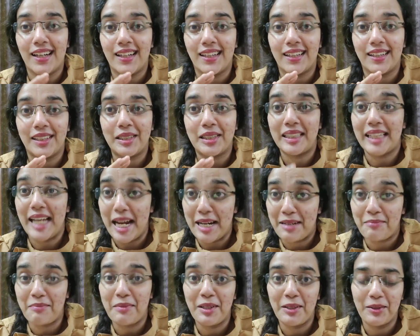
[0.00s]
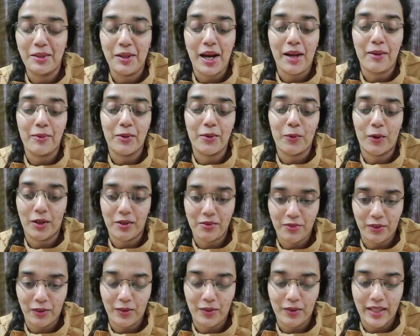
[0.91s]
let me know. I would
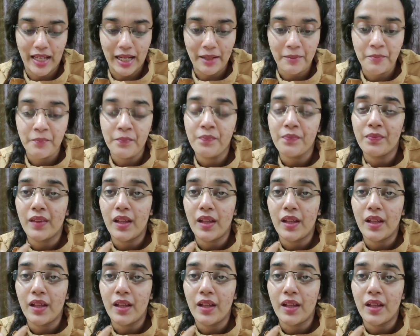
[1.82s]
want to follow that.